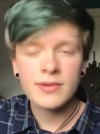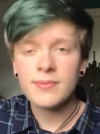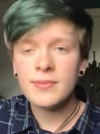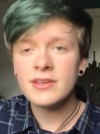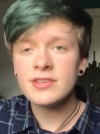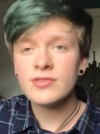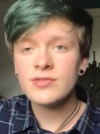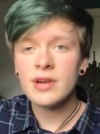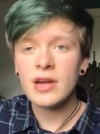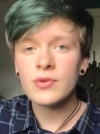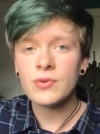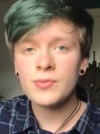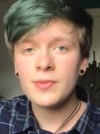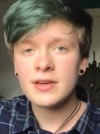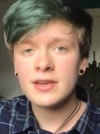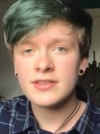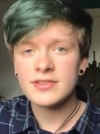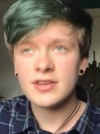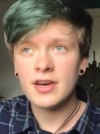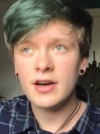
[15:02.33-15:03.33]
and mess around on my
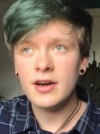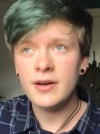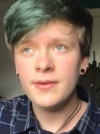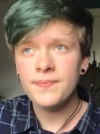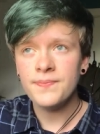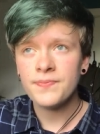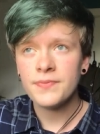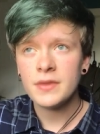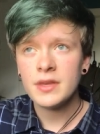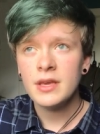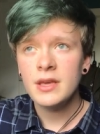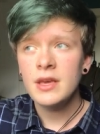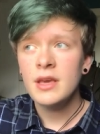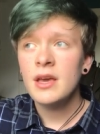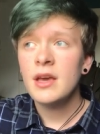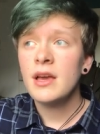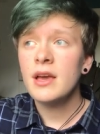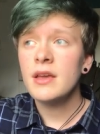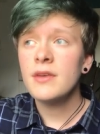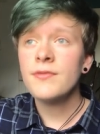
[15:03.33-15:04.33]
guitar.
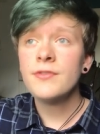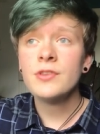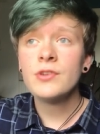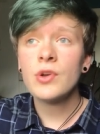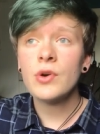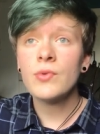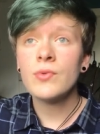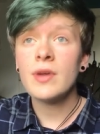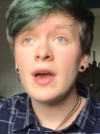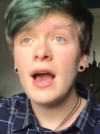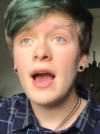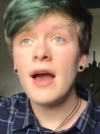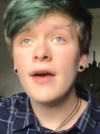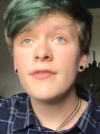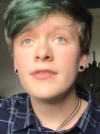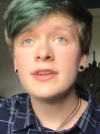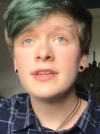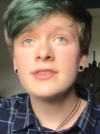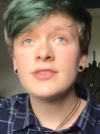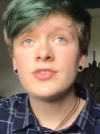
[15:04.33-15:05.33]
If you don't have
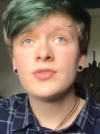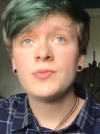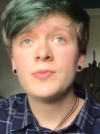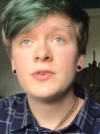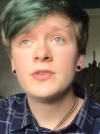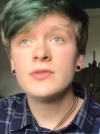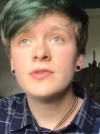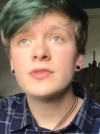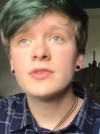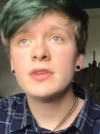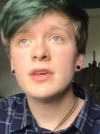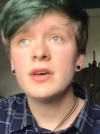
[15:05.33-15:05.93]
an instrument,